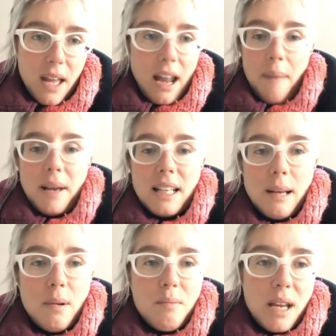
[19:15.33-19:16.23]
Not because
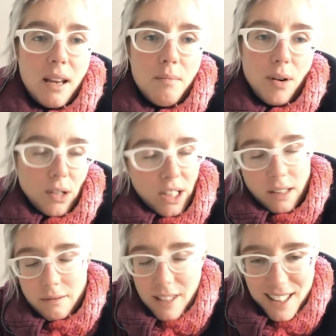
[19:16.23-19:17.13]
I'm a mean
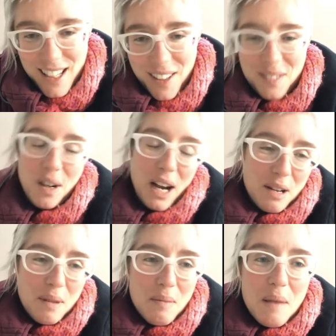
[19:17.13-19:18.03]
person necessarily. Well, I
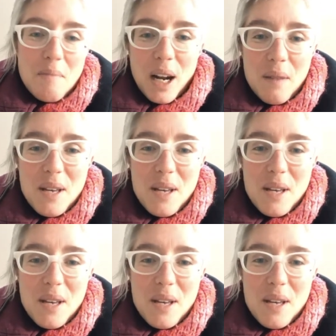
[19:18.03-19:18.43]
could be mean, but